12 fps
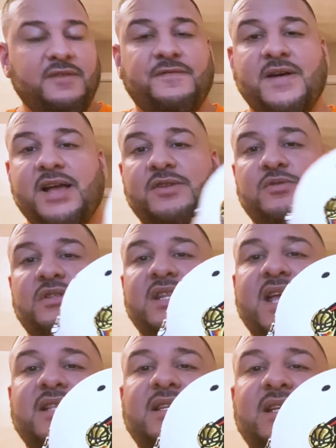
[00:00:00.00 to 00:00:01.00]
Finals
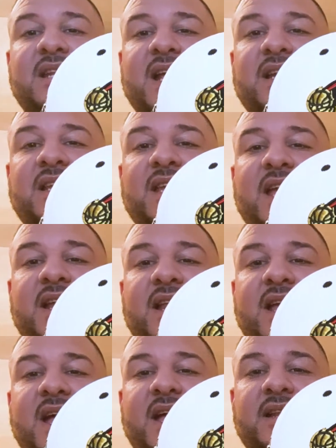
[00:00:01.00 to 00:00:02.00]
1998
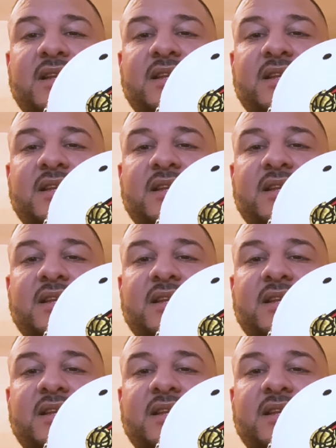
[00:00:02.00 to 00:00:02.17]
hat.